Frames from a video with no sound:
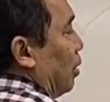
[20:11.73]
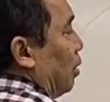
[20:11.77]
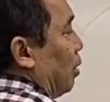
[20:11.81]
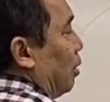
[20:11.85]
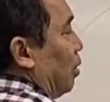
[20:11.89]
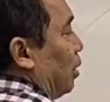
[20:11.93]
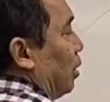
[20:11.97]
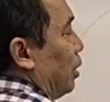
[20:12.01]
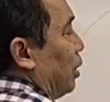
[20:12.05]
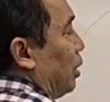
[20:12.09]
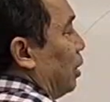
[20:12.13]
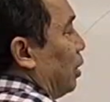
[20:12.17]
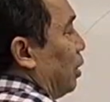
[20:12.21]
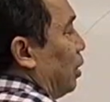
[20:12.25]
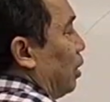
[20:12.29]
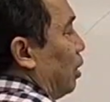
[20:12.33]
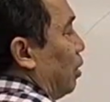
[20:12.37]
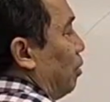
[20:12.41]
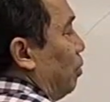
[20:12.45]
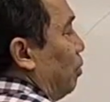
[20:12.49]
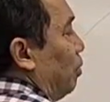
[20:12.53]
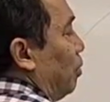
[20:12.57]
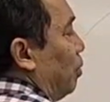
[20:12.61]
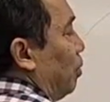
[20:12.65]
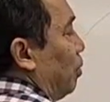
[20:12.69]
Consists
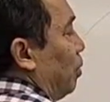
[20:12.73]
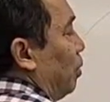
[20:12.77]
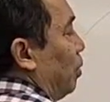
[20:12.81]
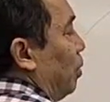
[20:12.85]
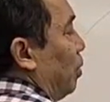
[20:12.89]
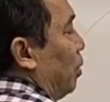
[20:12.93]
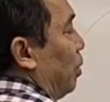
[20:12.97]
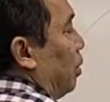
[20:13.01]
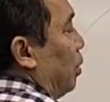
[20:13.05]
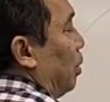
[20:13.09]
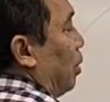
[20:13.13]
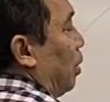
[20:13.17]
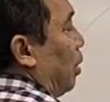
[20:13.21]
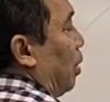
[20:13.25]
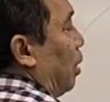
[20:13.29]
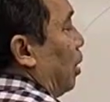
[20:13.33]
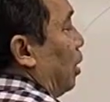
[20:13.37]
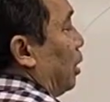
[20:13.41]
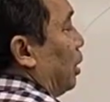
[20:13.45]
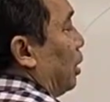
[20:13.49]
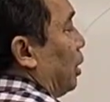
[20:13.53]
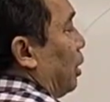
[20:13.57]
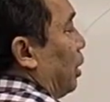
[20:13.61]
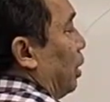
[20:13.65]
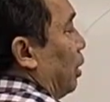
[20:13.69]
of
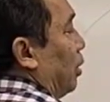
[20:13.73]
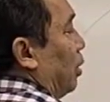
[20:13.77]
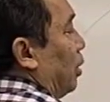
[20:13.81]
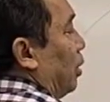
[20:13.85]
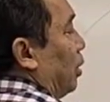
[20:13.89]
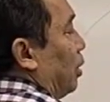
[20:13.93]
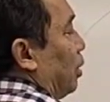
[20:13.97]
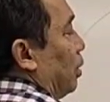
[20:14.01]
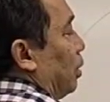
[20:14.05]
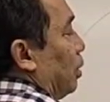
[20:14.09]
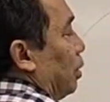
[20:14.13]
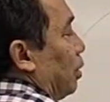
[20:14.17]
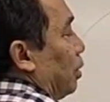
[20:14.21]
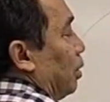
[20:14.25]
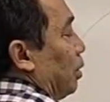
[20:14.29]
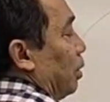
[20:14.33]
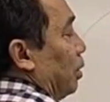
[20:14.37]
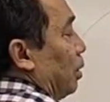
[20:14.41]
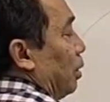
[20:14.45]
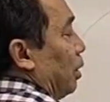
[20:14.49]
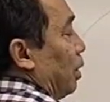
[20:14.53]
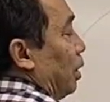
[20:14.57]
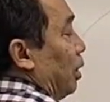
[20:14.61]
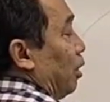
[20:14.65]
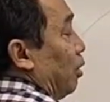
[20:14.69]
osteon.
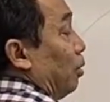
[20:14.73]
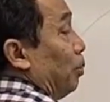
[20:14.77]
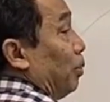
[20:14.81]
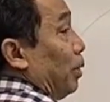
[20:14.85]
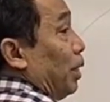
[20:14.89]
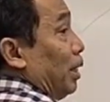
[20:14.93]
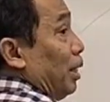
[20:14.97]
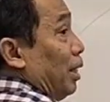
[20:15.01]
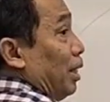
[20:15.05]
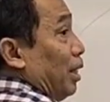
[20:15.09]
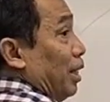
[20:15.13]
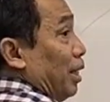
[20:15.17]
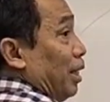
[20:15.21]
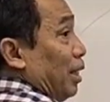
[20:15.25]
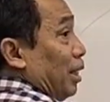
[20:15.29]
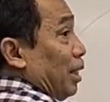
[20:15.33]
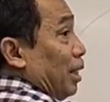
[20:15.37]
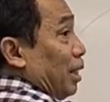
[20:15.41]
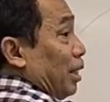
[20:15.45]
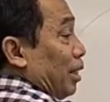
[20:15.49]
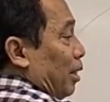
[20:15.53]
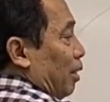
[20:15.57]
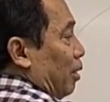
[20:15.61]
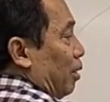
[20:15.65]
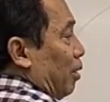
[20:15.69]
You hear me?
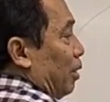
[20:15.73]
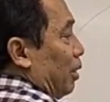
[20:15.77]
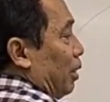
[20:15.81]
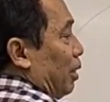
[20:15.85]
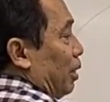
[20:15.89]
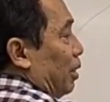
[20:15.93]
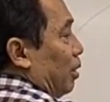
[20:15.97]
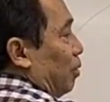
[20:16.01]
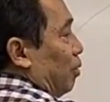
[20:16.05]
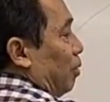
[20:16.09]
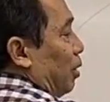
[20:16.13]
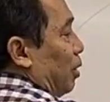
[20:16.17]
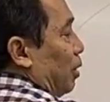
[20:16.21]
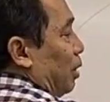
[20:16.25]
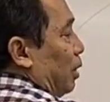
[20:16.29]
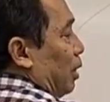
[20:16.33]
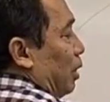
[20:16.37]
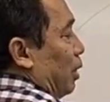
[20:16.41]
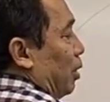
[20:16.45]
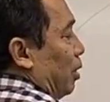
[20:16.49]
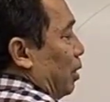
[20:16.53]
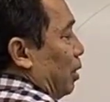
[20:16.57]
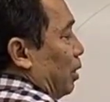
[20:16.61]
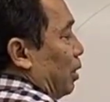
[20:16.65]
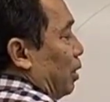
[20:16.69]
Consists of
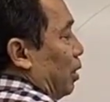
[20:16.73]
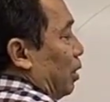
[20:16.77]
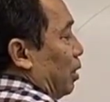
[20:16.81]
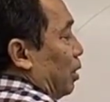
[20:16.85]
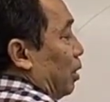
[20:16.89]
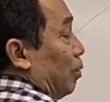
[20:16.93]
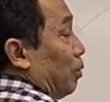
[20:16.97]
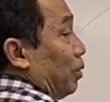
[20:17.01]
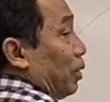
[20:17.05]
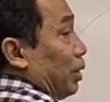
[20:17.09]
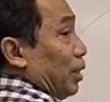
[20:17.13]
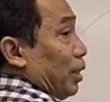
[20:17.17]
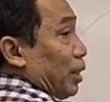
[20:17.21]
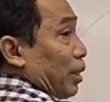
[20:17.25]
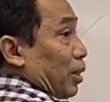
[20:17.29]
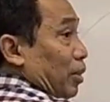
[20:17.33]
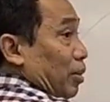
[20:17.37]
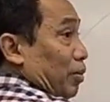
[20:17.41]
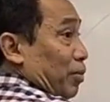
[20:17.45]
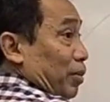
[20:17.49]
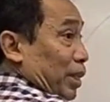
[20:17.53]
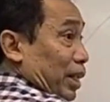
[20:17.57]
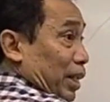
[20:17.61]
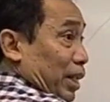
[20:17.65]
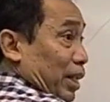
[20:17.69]
osteon. There's a lot of osteon
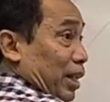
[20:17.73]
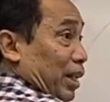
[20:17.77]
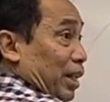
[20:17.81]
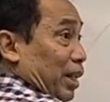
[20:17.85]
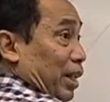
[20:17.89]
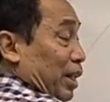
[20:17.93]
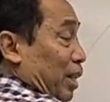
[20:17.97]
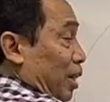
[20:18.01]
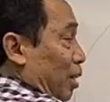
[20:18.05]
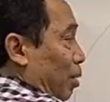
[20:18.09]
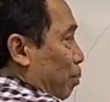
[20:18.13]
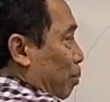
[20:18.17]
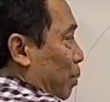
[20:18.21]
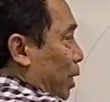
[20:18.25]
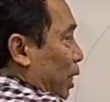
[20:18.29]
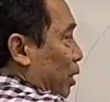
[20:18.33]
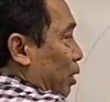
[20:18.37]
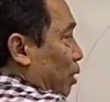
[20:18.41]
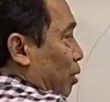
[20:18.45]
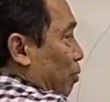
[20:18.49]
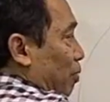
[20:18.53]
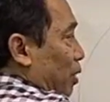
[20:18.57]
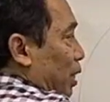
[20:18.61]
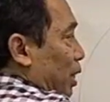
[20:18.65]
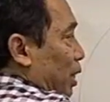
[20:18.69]
over here. But
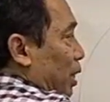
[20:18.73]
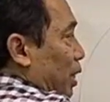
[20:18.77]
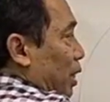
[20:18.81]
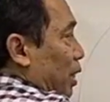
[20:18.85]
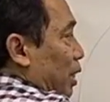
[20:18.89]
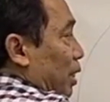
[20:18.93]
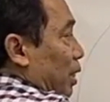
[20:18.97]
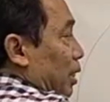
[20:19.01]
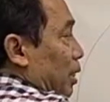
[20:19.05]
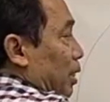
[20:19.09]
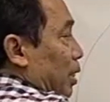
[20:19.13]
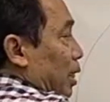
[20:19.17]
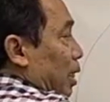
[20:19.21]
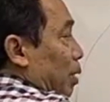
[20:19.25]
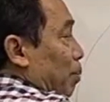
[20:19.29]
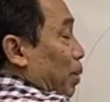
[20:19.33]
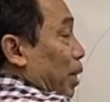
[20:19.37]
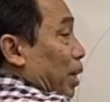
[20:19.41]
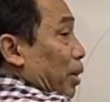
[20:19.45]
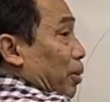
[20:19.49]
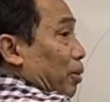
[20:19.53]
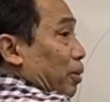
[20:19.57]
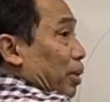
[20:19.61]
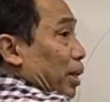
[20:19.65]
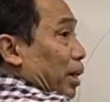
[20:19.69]
over here is
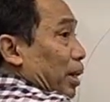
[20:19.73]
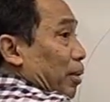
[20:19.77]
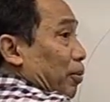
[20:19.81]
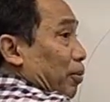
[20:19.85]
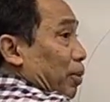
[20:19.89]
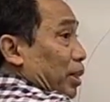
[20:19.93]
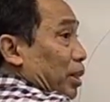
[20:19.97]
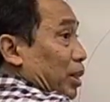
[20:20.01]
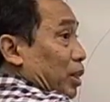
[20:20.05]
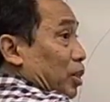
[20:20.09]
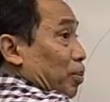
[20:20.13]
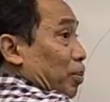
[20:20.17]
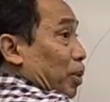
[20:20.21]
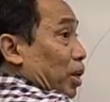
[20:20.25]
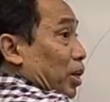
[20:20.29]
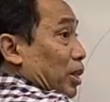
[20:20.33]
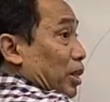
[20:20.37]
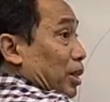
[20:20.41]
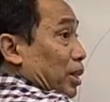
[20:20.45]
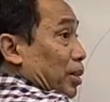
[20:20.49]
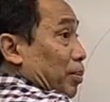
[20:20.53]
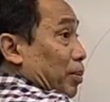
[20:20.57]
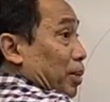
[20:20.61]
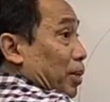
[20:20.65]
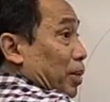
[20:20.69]
trabeculae, which is
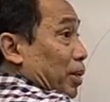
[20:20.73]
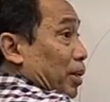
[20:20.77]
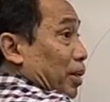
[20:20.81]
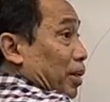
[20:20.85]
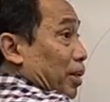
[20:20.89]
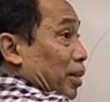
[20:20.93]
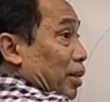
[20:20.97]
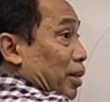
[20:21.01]
spongy bone.